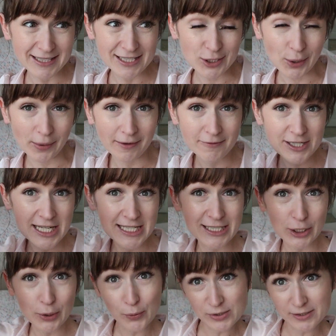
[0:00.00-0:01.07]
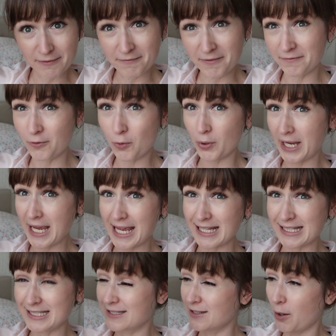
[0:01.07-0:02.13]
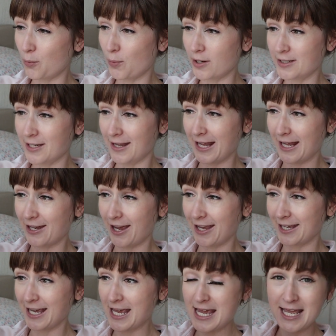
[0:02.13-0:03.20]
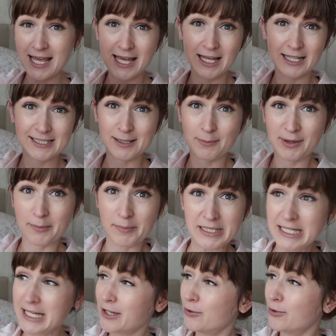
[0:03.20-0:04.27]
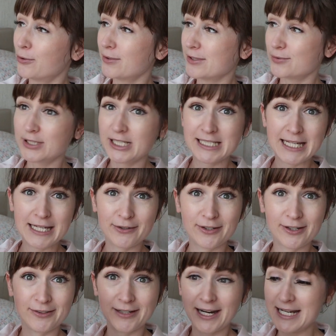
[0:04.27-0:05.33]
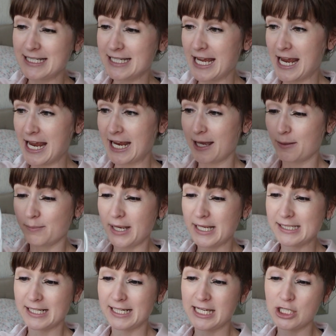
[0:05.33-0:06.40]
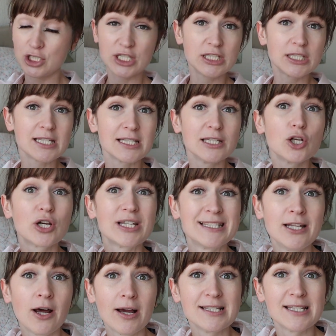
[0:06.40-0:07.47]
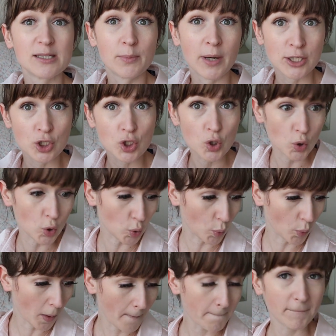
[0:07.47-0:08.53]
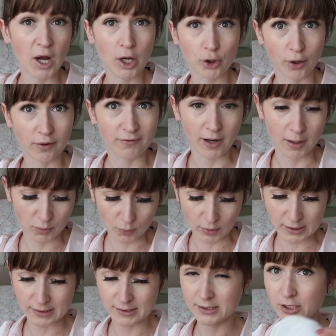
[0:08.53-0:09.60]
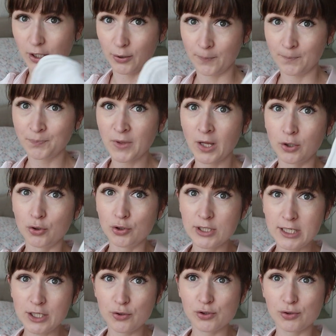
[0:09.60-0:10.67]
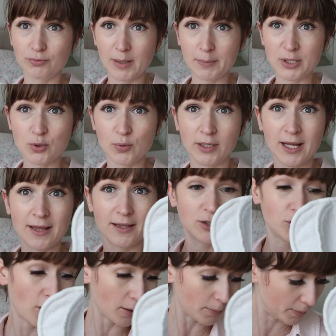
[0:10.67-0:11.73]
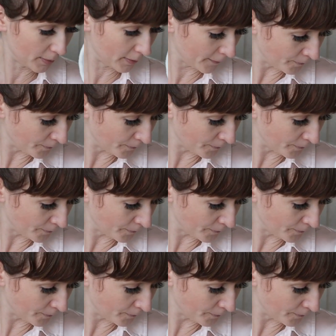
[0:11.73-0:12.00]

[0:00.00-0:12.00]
So if she's used them for 4 kids, no wonder they're like, some of the material is deteriorating, and basically it just doesn't look as nice as my new microfiber ones. So usually use a rubbish one at the top.